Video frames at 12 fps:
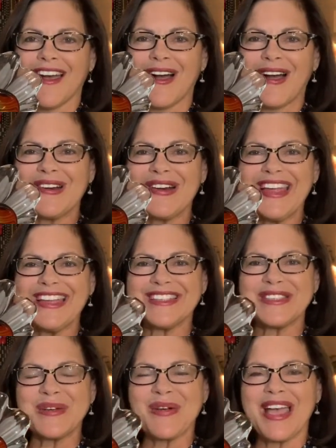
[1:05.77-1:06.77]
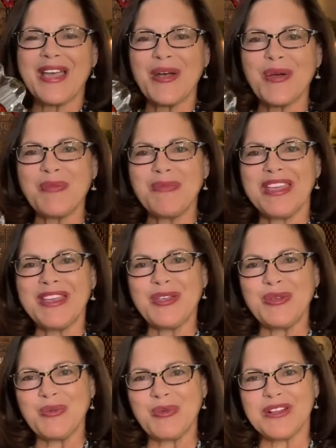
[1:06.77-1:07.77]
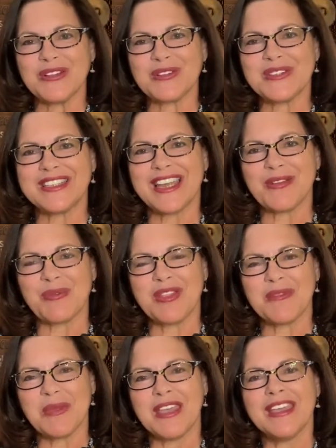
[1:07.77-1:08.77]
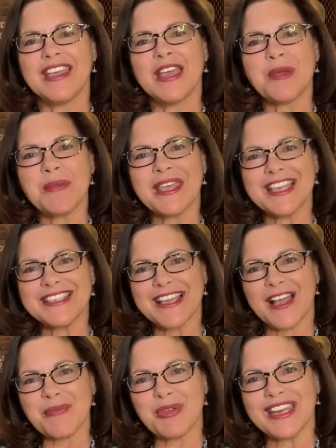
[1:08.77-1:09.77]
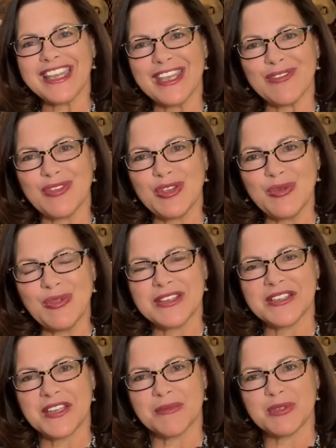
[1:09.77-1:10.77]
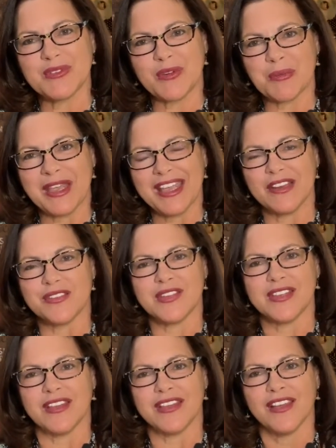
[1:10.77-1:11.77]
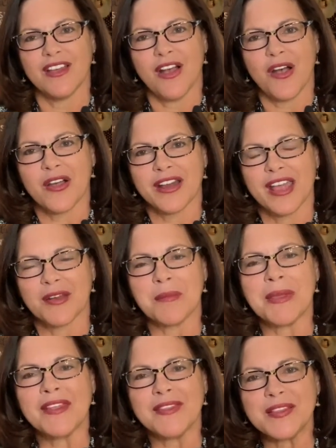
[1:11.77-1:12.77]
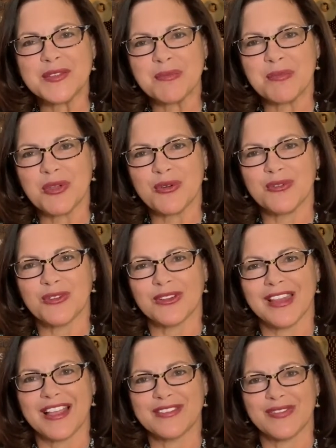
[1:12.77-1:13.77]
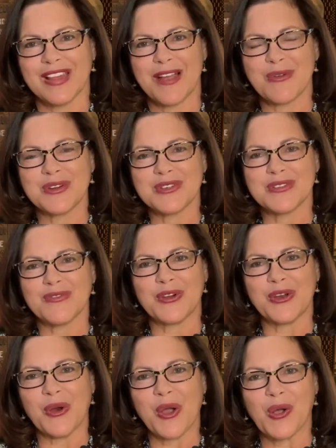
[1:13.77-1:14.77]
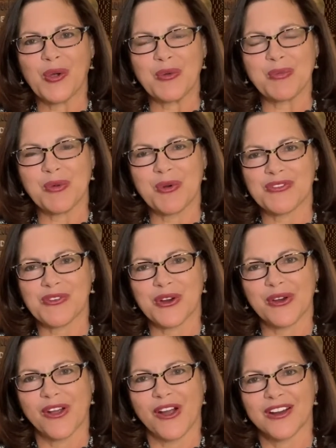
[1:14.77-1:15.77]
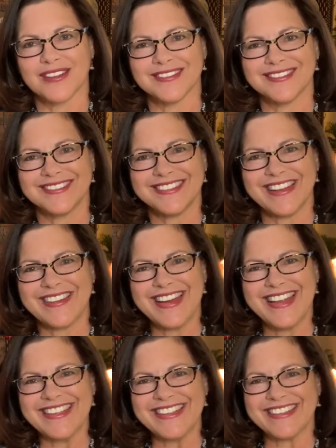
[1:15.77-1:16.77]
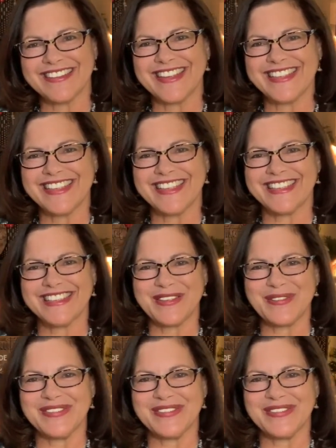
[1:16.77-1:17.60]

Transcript: All right, so I hope that you will stay with me because I'm going to give you the tips from A to Z on how to make these beautiful glass flowers for your home or for your garden. All right, see you soon.